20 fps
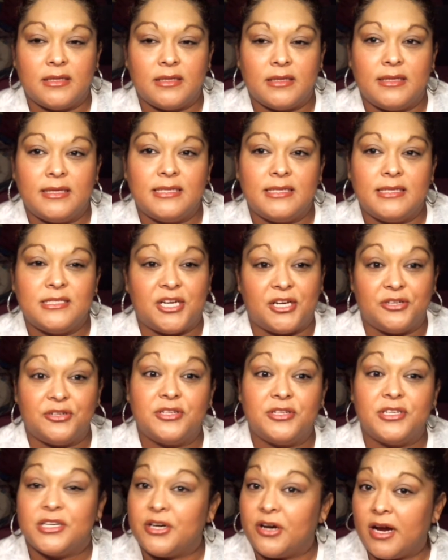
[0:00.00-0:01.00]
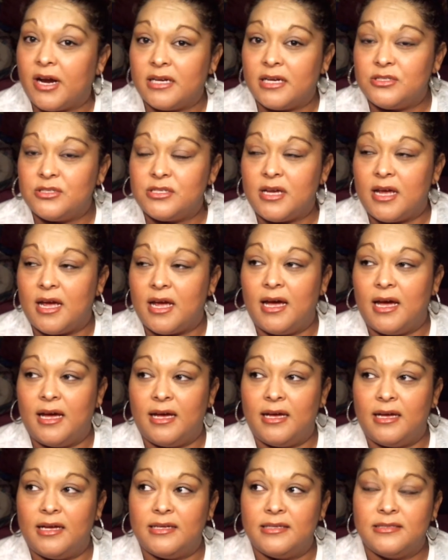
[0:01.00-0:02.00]
his childhood crush,
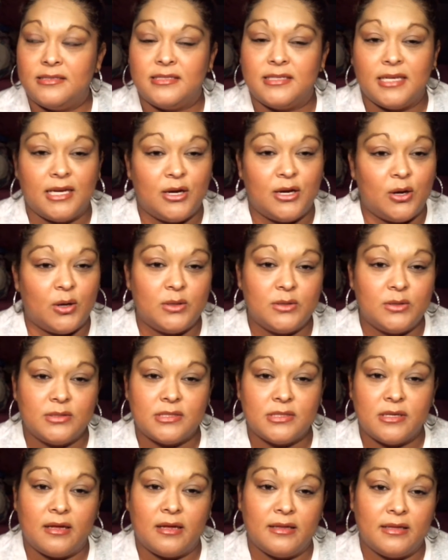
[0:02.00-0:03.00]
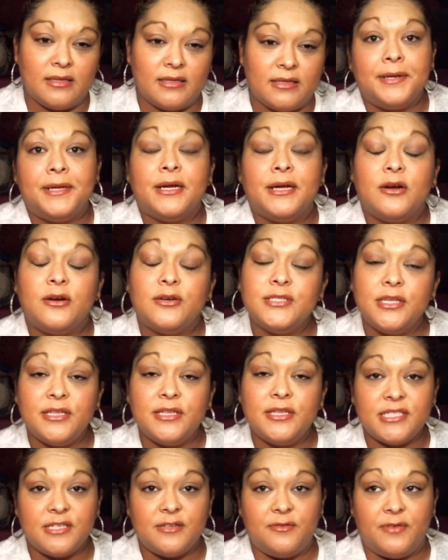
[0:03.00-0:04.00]
and it goes on this
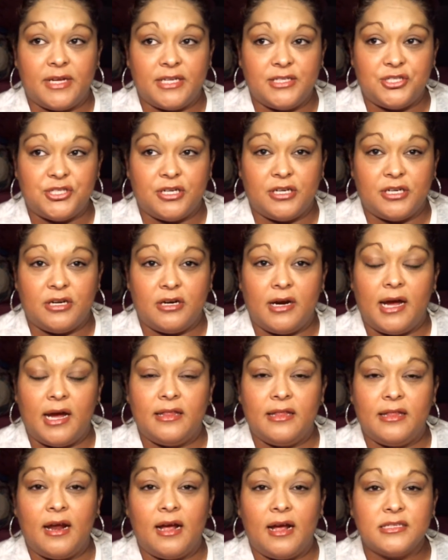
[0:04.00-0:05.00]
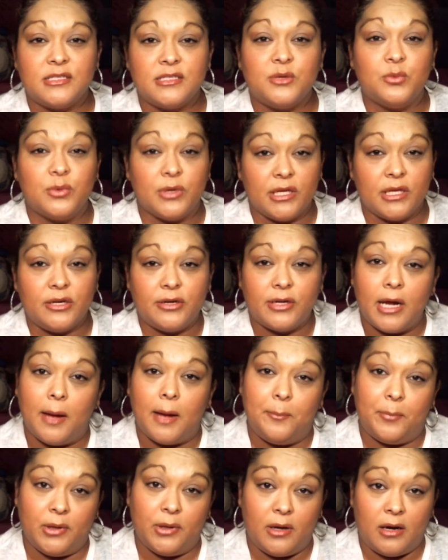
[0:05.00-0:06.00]
adventure, and then it has a really good
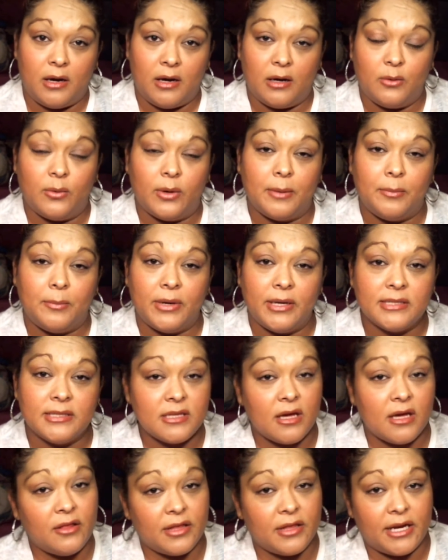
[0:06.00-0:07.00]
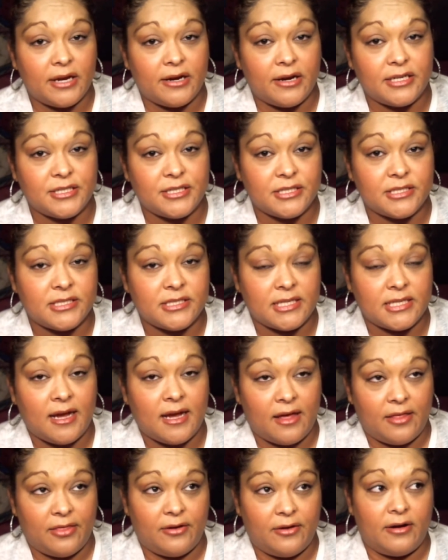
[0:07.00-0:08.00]
epilogue where it brings all the characters
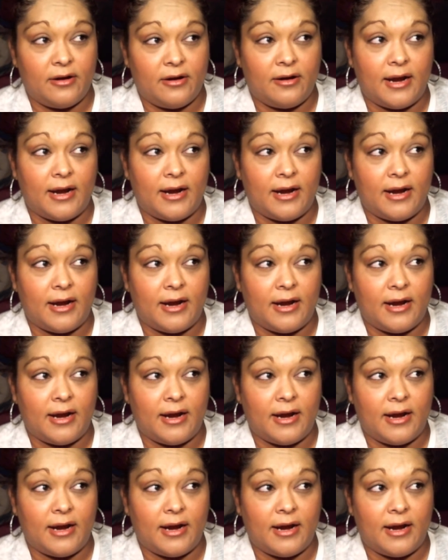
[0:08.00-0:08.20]
together.